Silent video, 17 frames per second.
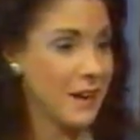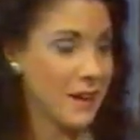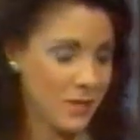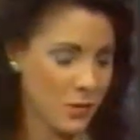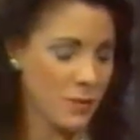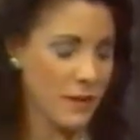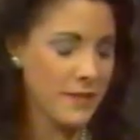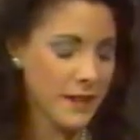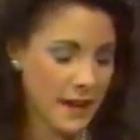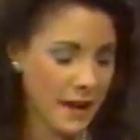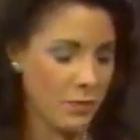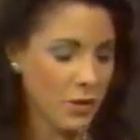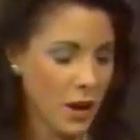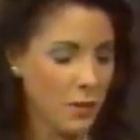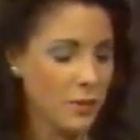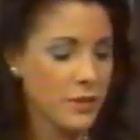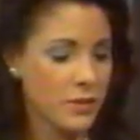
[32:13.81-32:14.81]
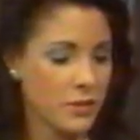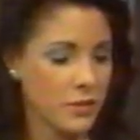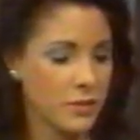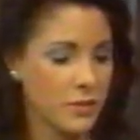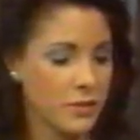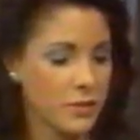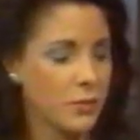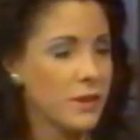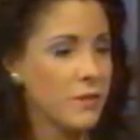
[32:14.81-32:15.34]
the one thing I will always do
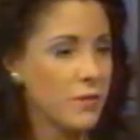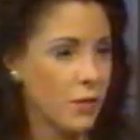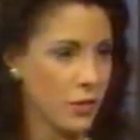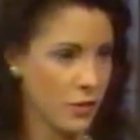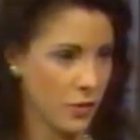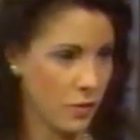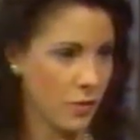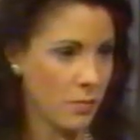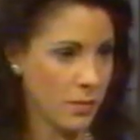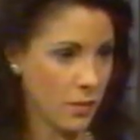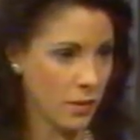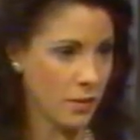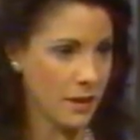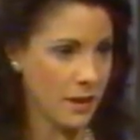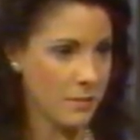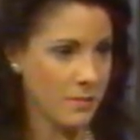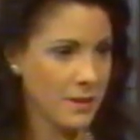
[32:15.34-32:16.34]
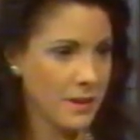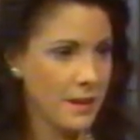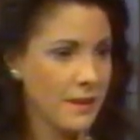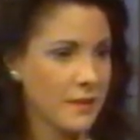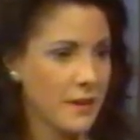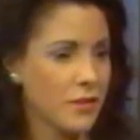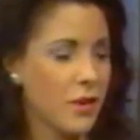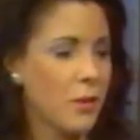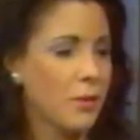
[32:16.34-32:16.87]
is reinforce their home program.
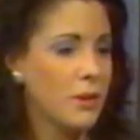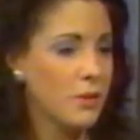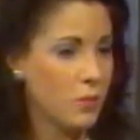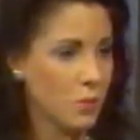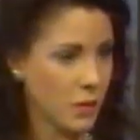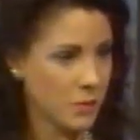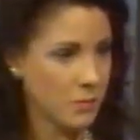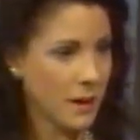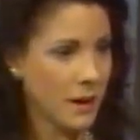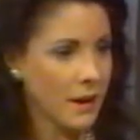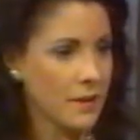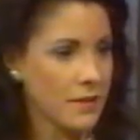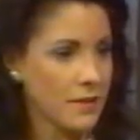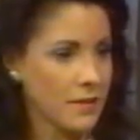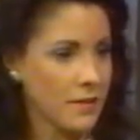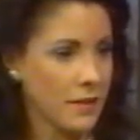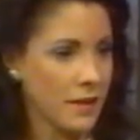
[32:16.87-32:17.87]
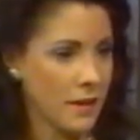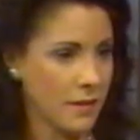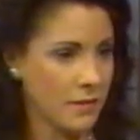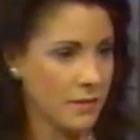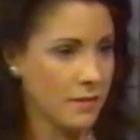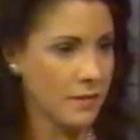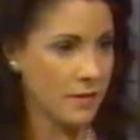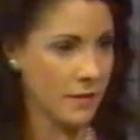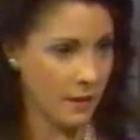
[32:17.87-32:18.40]
That's always one part
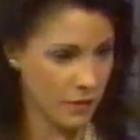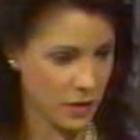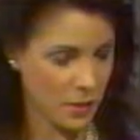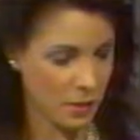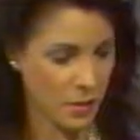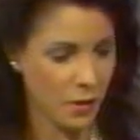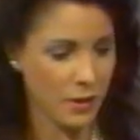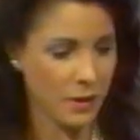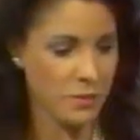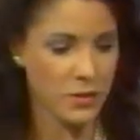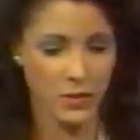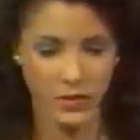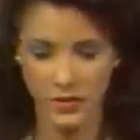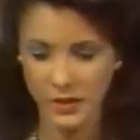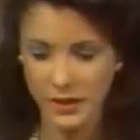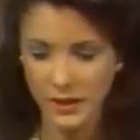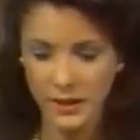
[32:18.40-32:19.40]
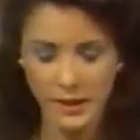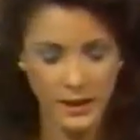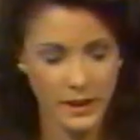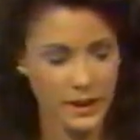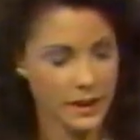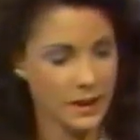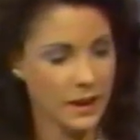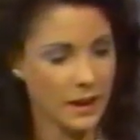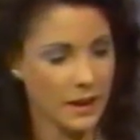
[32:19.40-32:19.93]
of their program, and you'll see
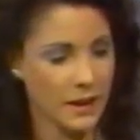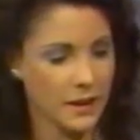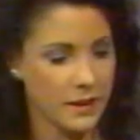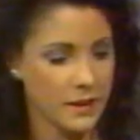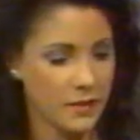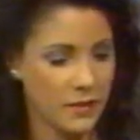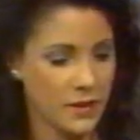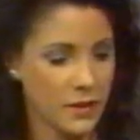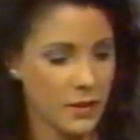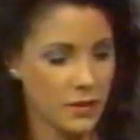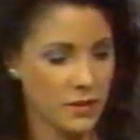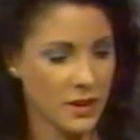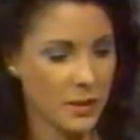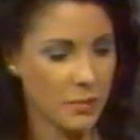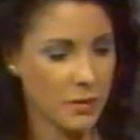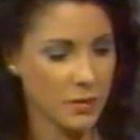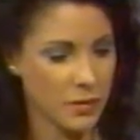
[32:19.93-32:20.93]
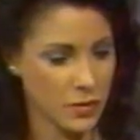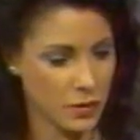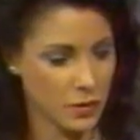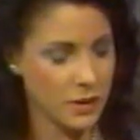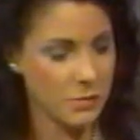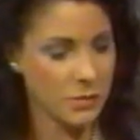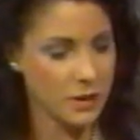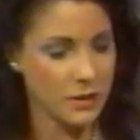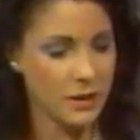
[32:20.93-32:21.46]
in the videotape of the
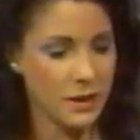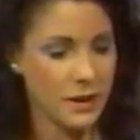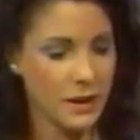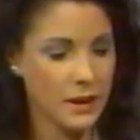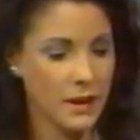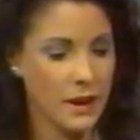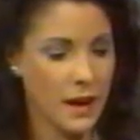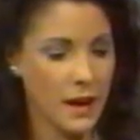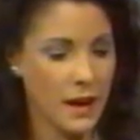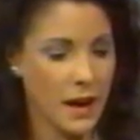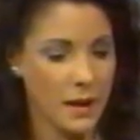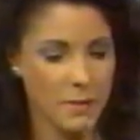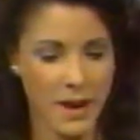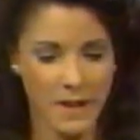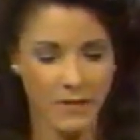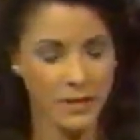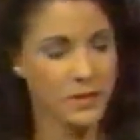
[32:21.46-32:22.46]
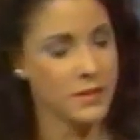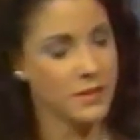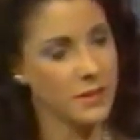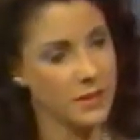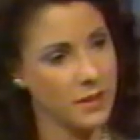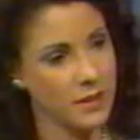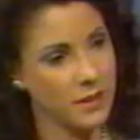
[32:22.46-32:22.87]
treatment, I'm having